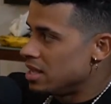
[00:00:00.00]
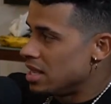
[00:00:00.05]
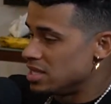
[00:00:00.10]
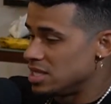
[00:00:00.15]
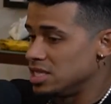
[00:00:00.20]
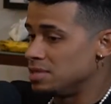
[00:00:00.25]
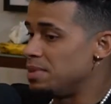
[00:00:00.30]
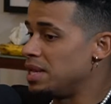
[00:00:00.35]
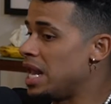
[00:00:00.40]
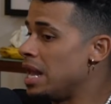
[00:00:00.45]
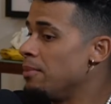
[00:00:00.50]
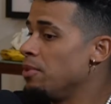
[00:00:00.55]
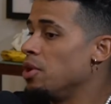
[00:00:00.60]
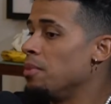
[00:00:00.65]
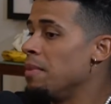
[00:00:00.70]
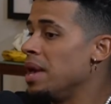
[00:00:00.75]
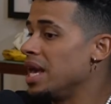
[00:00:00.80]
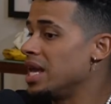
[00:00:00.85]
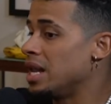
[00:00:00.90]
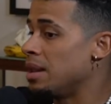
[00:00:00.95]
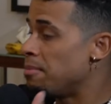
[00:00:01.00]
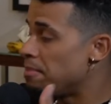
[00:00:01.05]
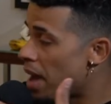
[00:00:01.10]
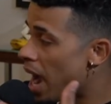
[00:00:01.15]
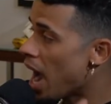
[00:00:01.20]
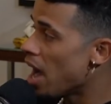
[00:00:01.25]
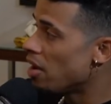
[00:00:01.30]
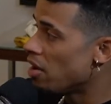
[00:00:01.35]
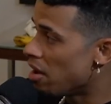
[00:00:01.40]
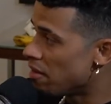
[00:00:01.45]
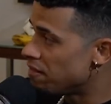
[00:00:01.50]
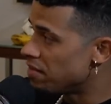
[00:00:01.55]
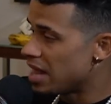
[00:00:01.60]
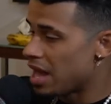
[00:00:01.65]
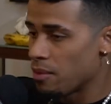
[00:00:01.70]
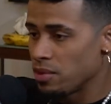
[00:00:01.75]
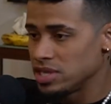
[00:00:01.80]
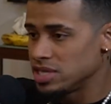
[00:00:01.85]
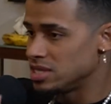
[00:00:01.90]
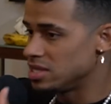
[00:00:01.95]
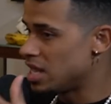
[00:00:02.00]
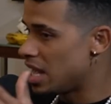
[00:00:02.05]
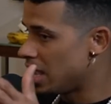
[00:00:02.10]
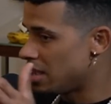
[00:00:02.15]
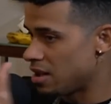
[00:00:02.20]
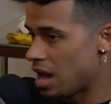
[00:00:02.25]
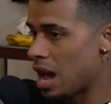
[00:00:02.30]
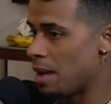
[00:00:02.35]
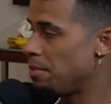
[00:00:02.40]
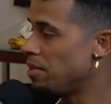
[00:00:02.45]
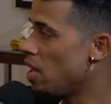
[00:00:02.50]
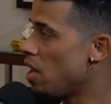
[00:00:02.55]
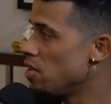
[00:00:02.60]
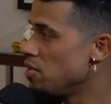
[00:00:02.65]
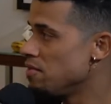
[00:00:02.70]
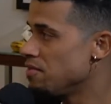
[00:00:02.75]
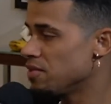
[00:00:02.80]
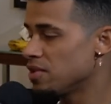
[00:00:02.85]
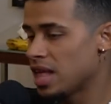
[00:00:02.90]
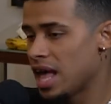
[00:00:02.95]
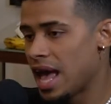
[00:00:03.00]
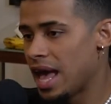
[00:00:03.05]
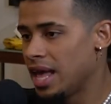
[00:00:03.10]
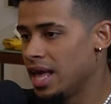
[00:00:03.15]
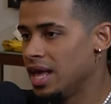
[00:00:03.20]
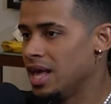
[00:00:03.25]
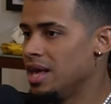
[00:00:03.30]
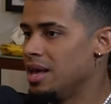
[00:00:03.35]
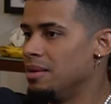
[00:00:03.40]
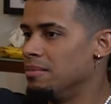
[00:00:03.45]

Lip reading: And she's been able to make an empire off of that, which is like, I applaud you for that.